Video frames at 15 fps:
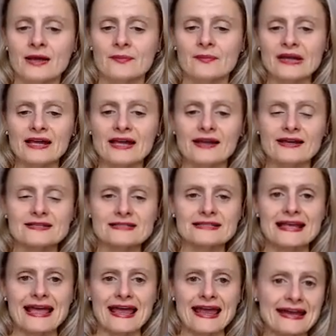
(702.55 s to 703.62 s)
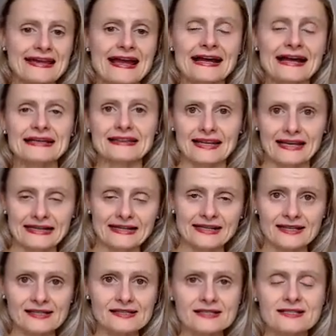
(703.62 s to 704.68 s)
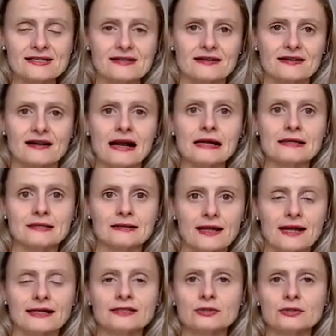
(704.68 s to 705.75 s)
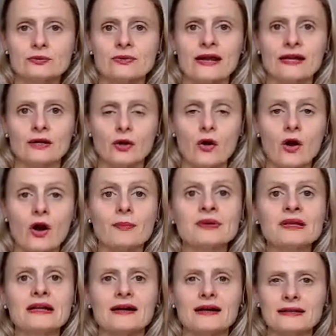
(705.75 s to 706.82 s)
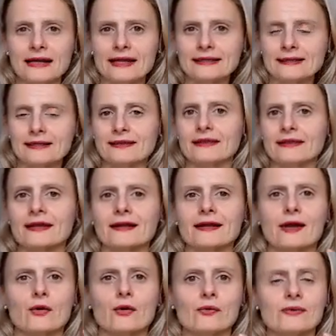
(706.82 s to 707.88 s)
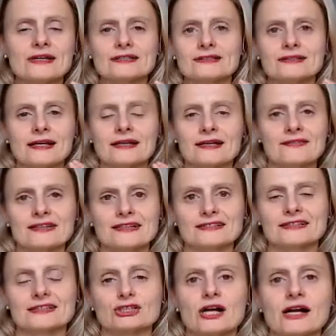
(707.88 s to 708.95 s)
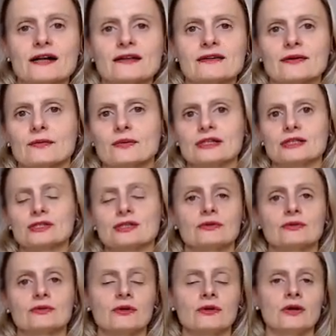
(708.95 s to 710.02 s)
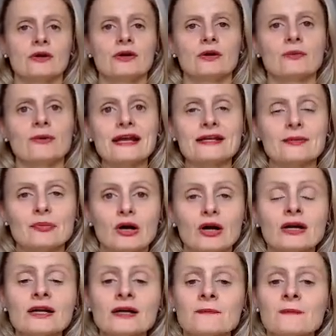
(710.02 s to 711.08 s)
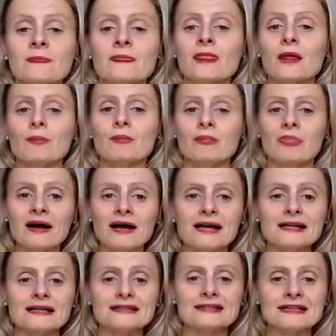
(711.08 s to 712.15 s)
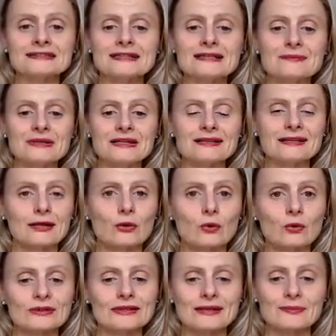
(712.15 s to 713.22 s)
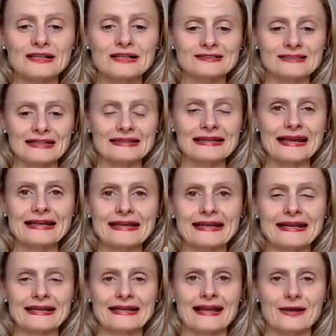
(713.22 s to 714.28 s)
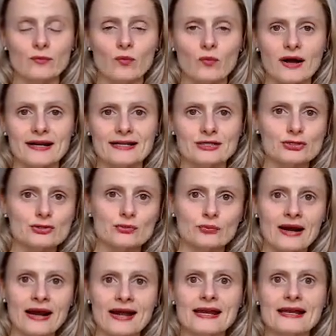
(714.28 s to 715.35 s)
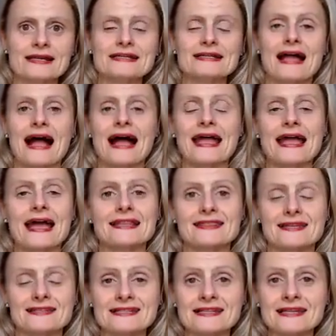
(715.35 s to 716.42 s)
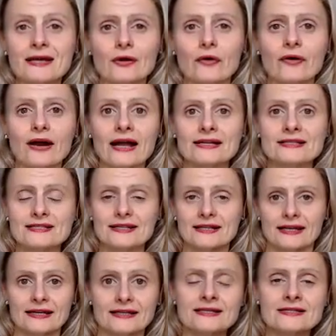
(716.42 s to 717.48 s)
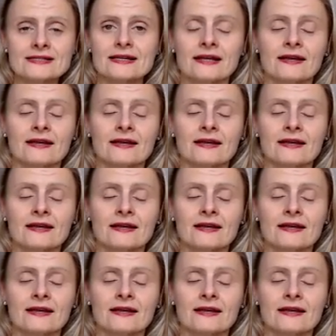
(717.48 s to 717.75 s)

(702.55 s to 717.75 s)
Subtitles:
Because I like it. I like to write copy. I like to think, I always, like, even as a child, I wanted to write a book. But it doesn't mean that only because I like it and I wanted to write, I had the skill. I didn't.